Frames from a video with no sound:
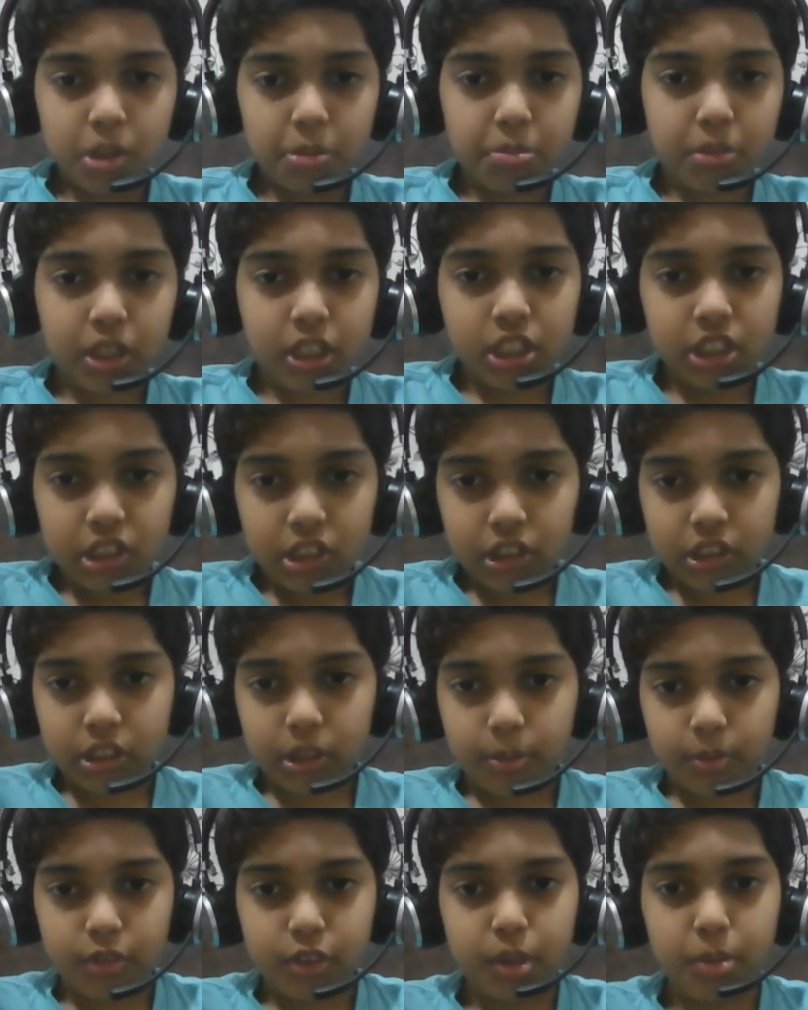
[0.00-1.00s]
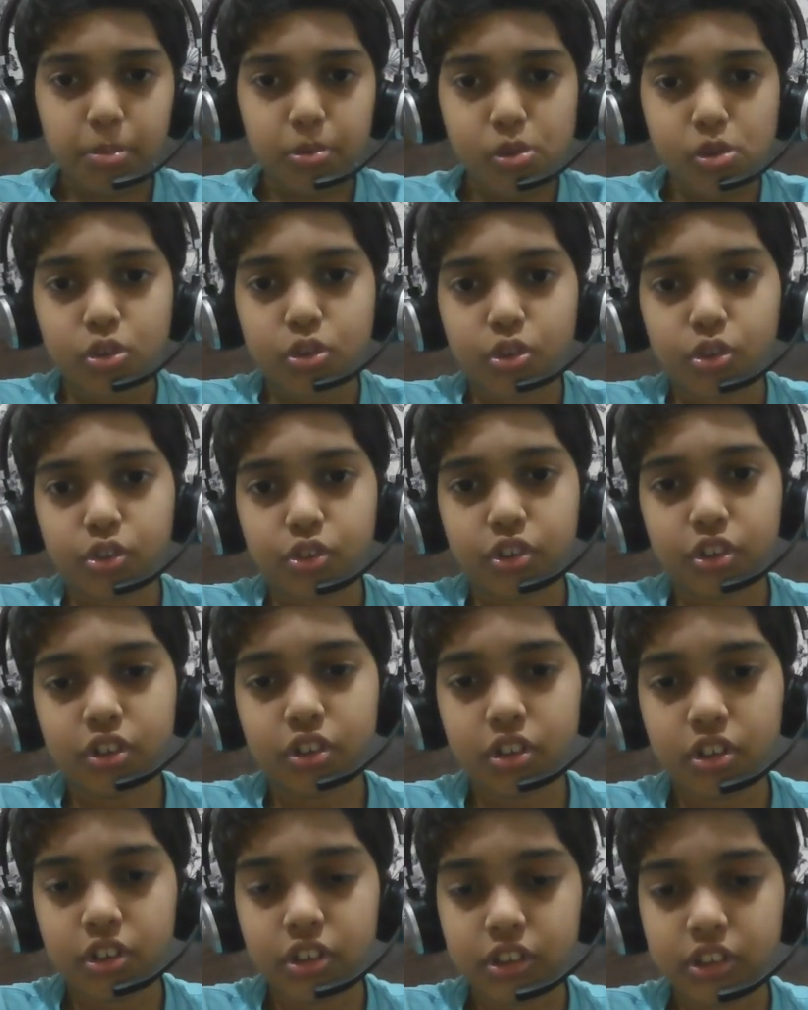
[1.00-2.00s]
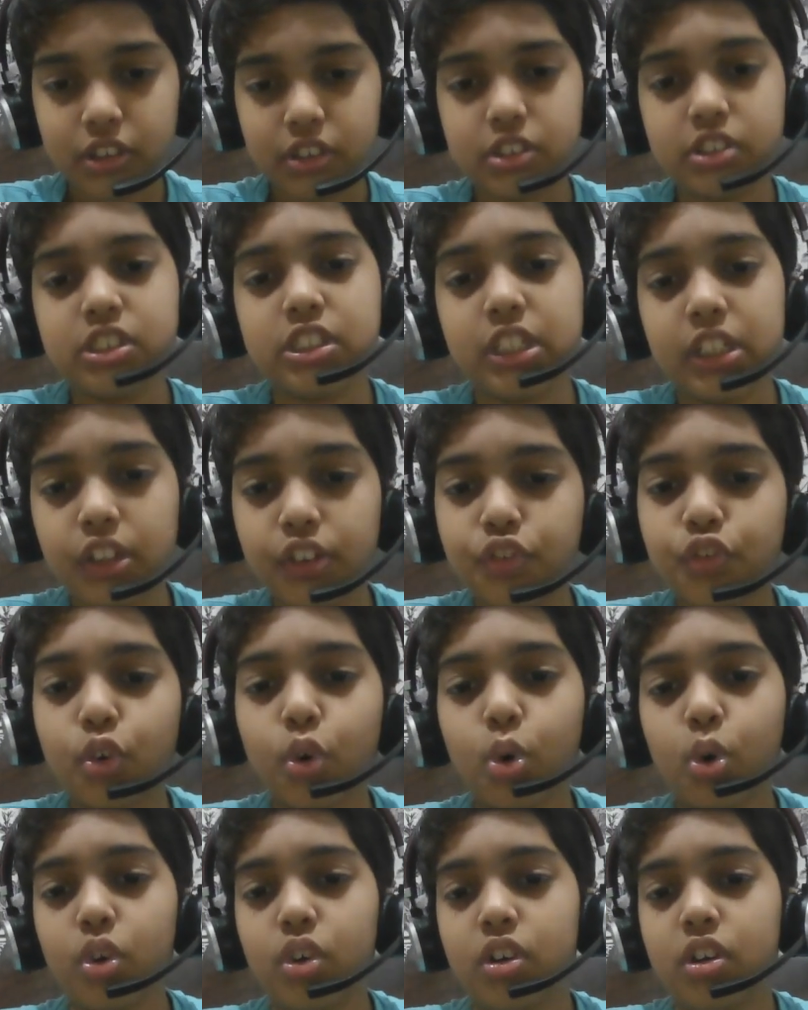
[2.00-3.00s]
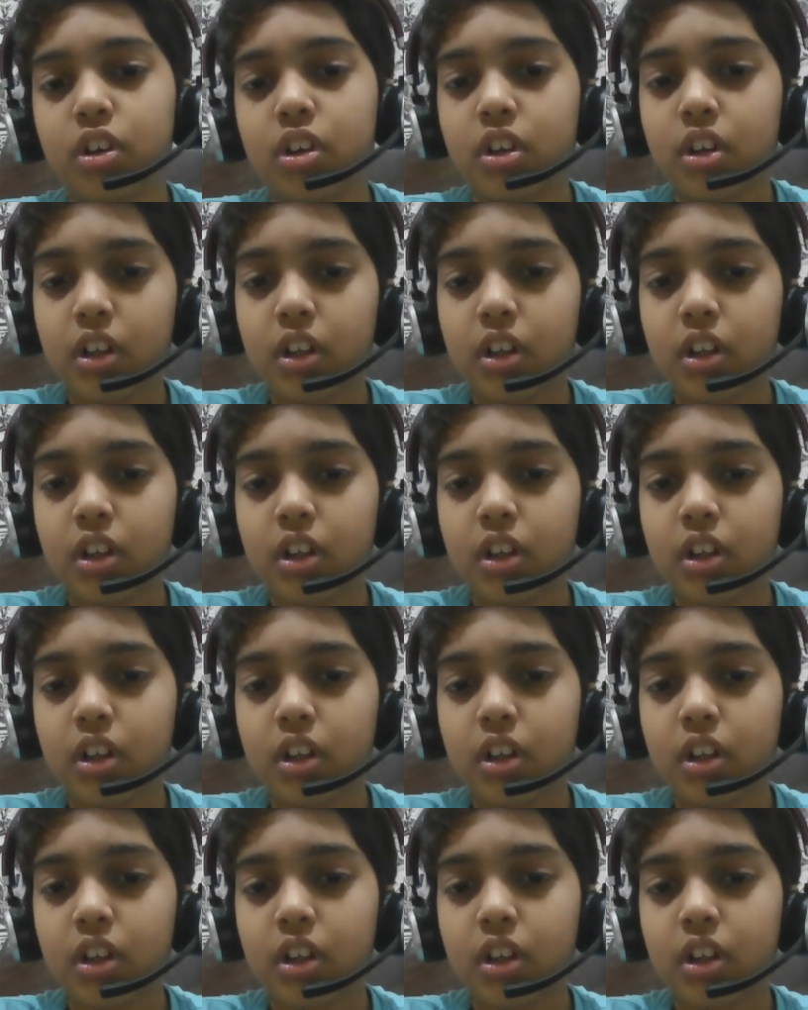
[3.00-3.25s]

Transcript: But here comes the bulldozer. g4.